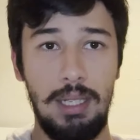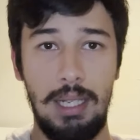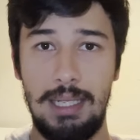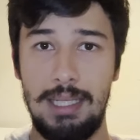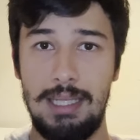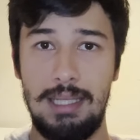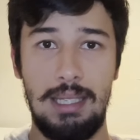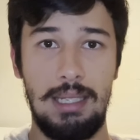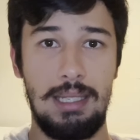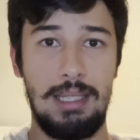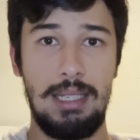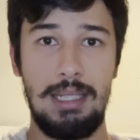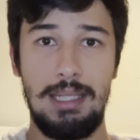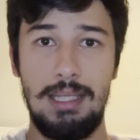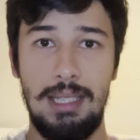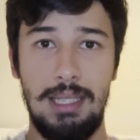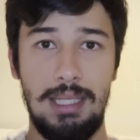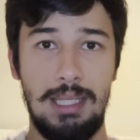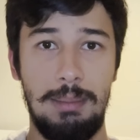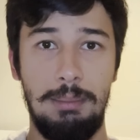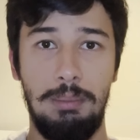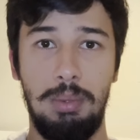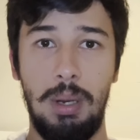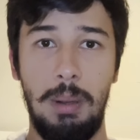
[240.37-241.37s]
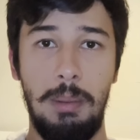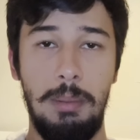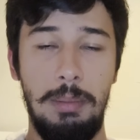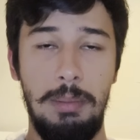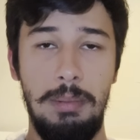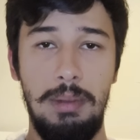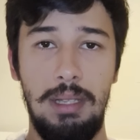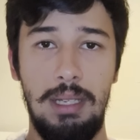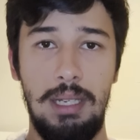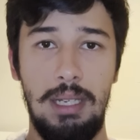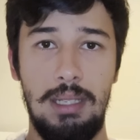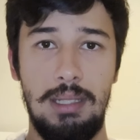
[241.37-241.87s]
like statistics and
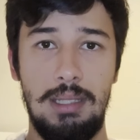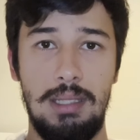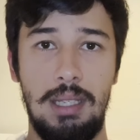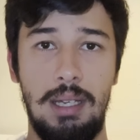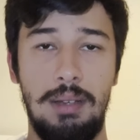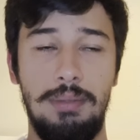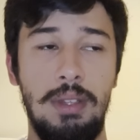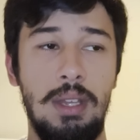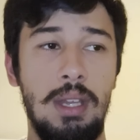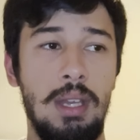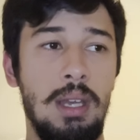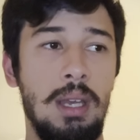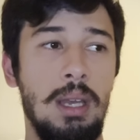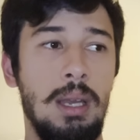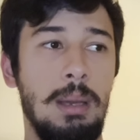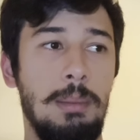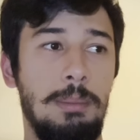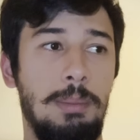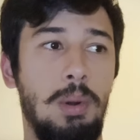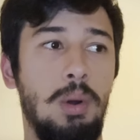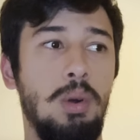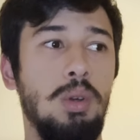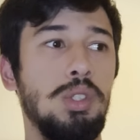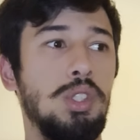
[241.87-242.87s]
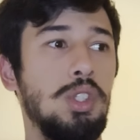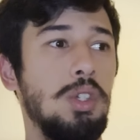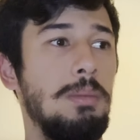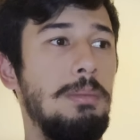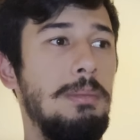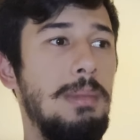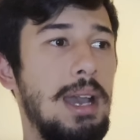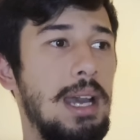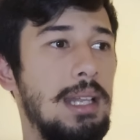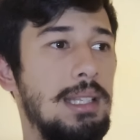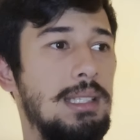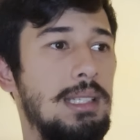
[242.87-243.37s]
probability and stuff. But also
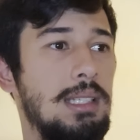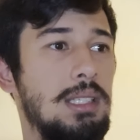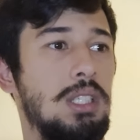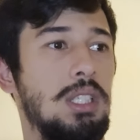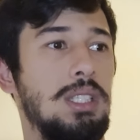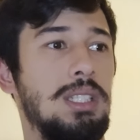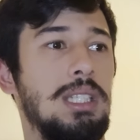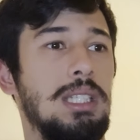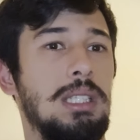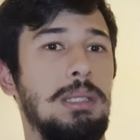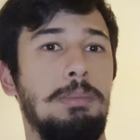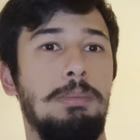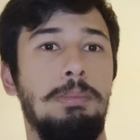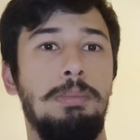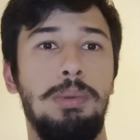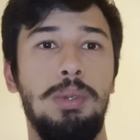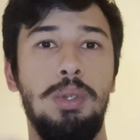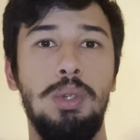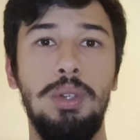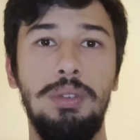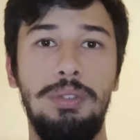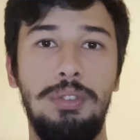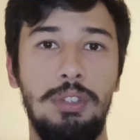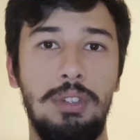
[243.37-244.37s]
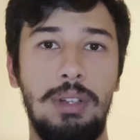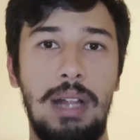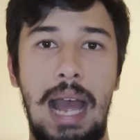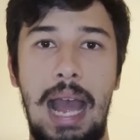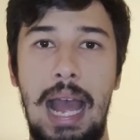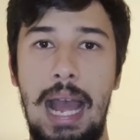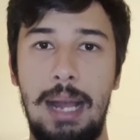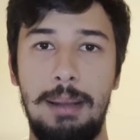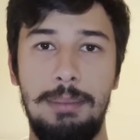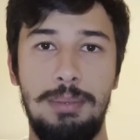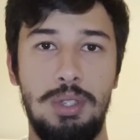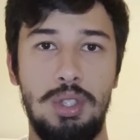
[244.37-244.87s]
maths is just this beautiful
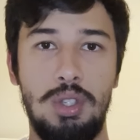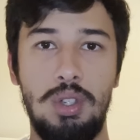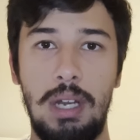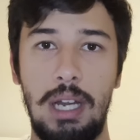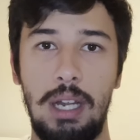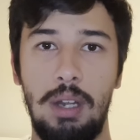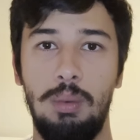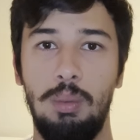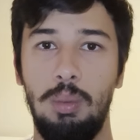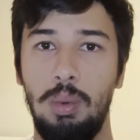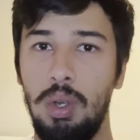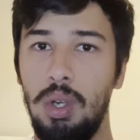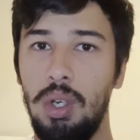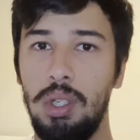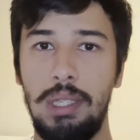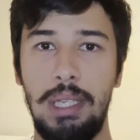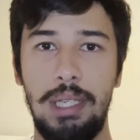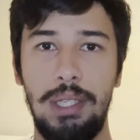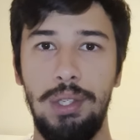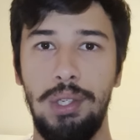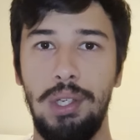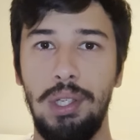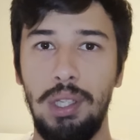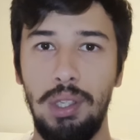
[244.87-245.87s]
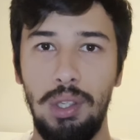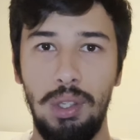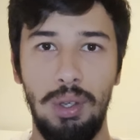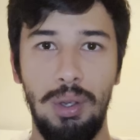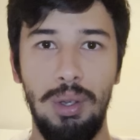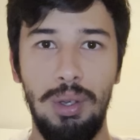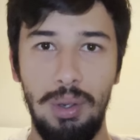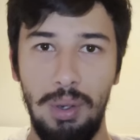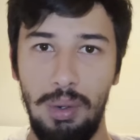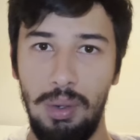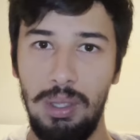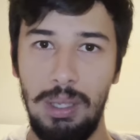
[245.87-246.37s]
abstract world that you can
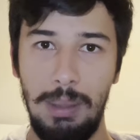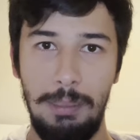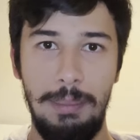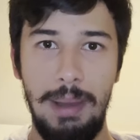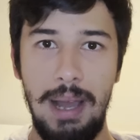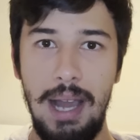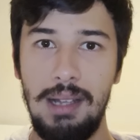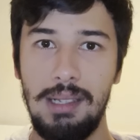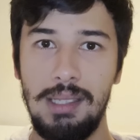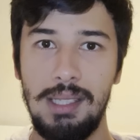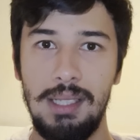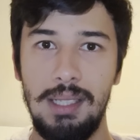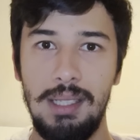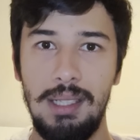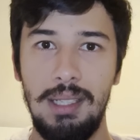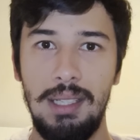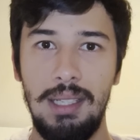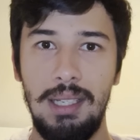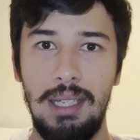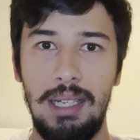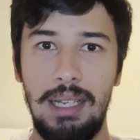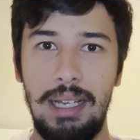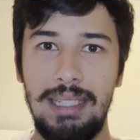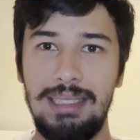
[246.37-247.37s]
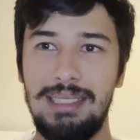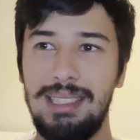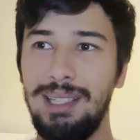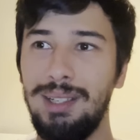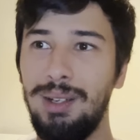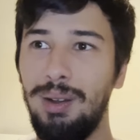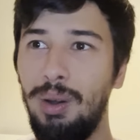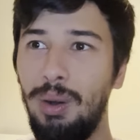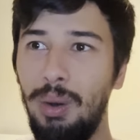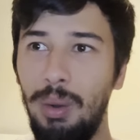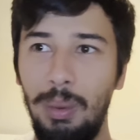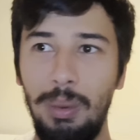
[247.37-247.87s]
learn all about. It's like
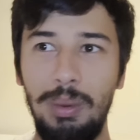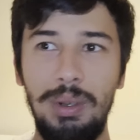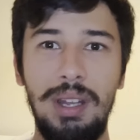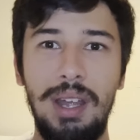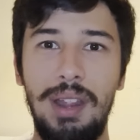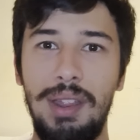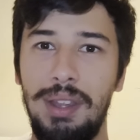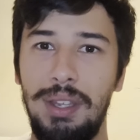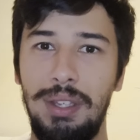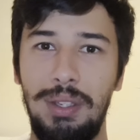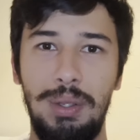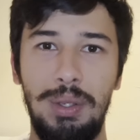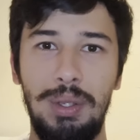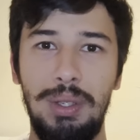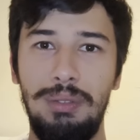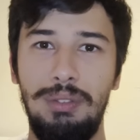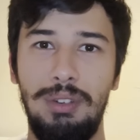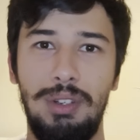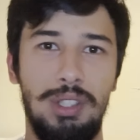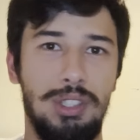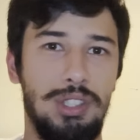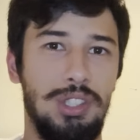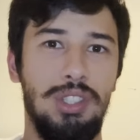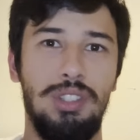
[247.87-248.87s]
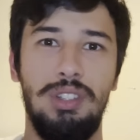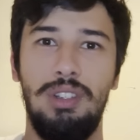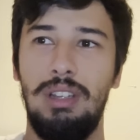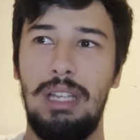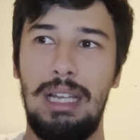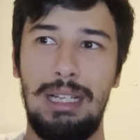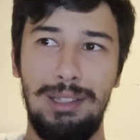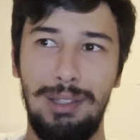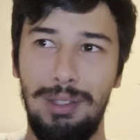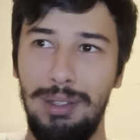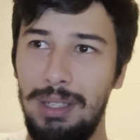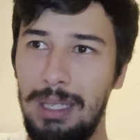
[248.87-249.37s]
a whole nother universe, you know,
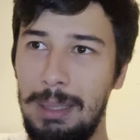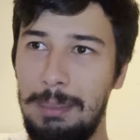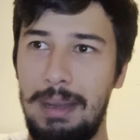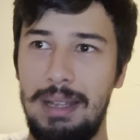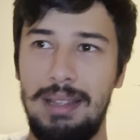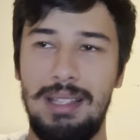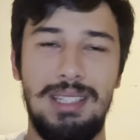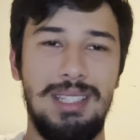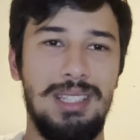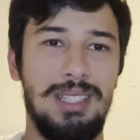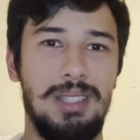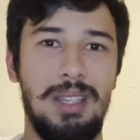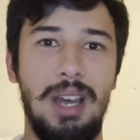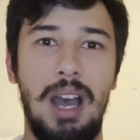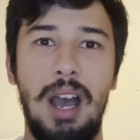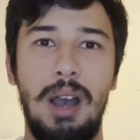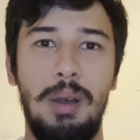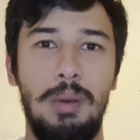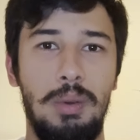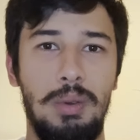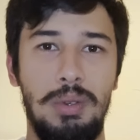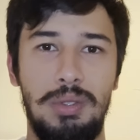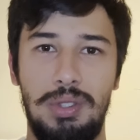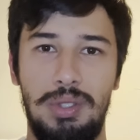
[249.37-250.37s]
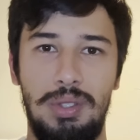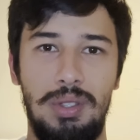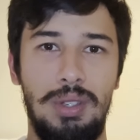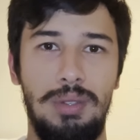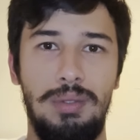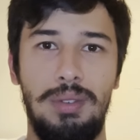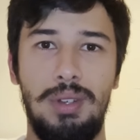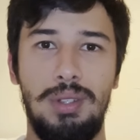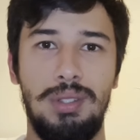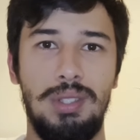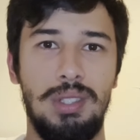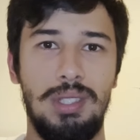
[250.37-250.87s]
like learning about the Star Wars
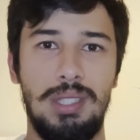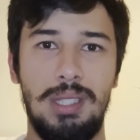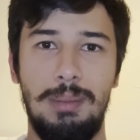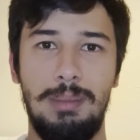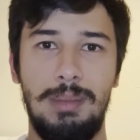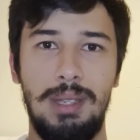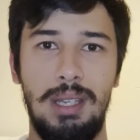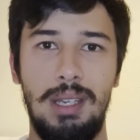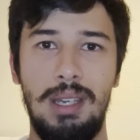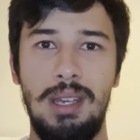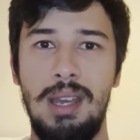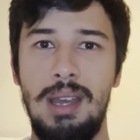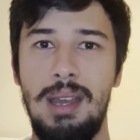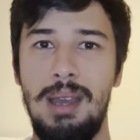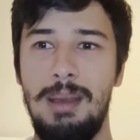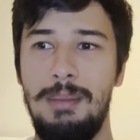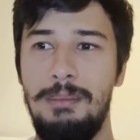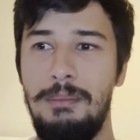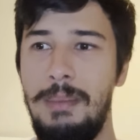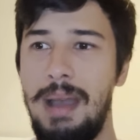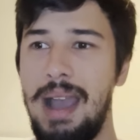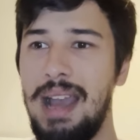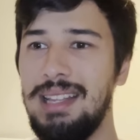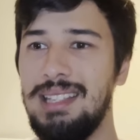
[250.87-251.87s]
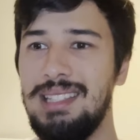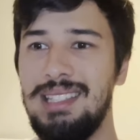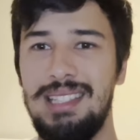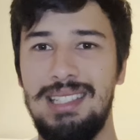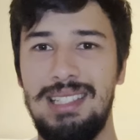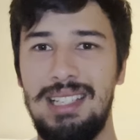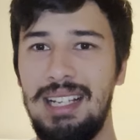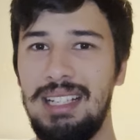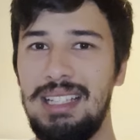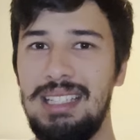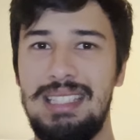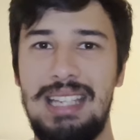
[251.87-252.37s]
universe or something. Maths is
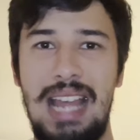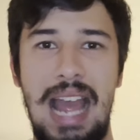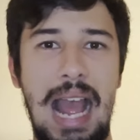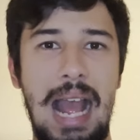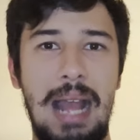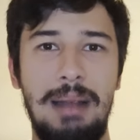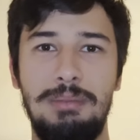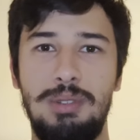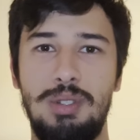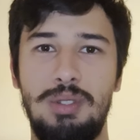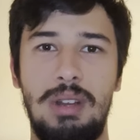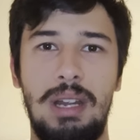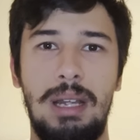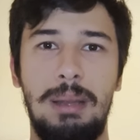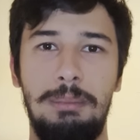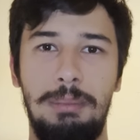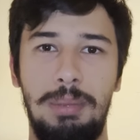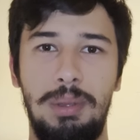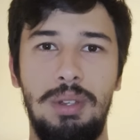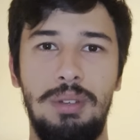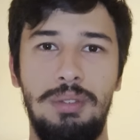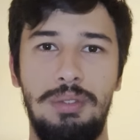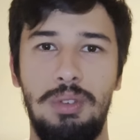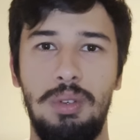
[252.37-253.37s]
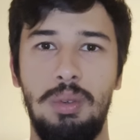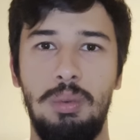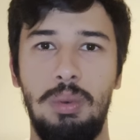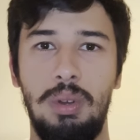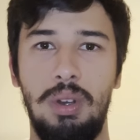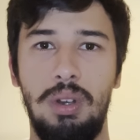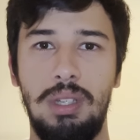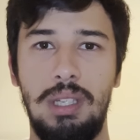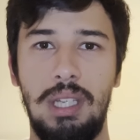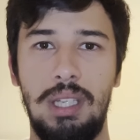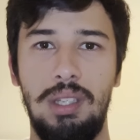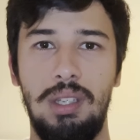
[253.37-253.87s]
like this abstract, beautiful
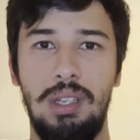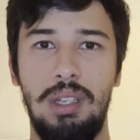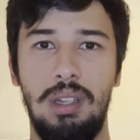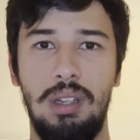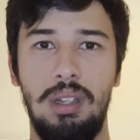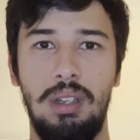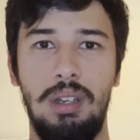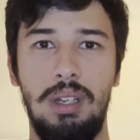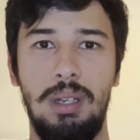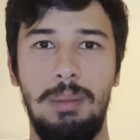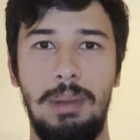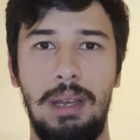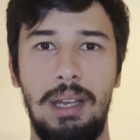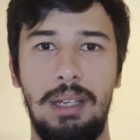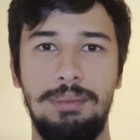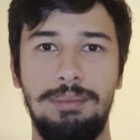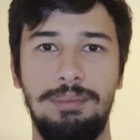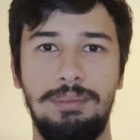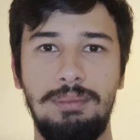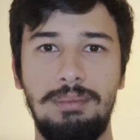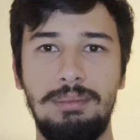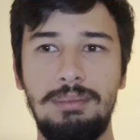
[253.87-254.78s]
world that you can learn about.